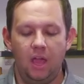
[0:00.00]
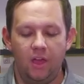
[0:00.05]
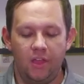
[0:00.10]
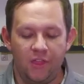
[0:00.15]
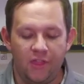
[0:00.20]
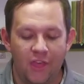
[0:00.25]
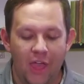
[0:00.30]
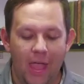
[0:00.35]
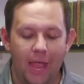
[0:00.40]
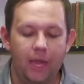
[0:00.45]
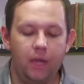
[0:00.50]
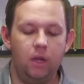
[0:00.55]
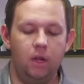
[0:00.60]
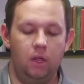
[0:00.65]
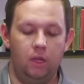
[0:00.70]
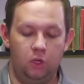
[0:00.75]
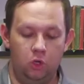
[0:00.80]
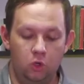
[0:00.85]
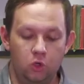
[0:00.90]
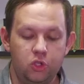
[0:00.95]

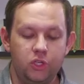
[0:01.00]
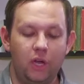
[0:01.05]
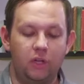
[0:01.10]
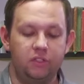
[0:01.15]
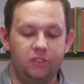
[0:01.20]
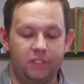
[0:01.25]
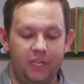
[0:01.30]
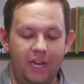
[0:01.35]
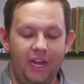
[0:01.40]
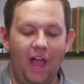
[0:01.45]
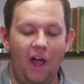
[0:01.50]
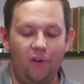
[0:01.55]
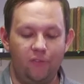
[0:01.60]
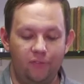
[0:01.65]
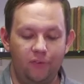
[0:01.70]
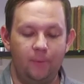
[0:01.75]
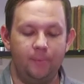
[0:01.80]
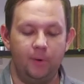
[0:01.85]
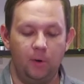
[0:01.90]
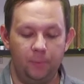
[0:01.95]
then you shall set
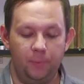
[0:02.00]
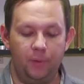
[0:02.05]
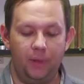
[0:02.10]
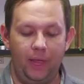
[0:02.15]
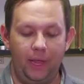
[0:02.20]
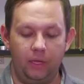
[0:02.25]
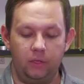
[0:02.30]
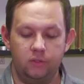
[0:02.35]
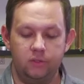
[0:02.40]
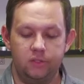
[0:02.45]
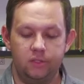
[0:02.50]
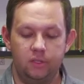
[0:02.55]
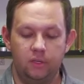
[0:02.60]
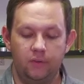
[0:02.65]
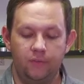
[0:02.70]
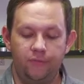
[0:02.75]
out from your place.